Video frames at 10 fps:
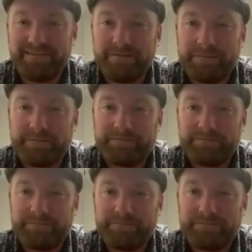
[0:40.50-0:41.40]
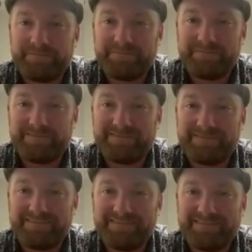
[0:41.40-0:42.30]

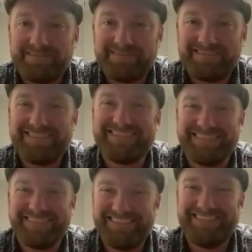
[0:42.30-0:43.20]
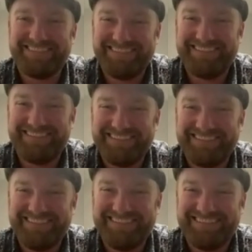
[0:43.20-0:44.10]

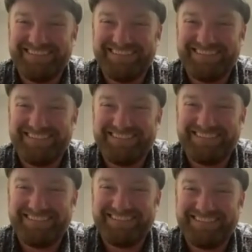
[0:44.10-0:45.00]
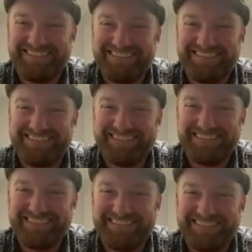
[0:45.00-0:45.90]
(not speaking)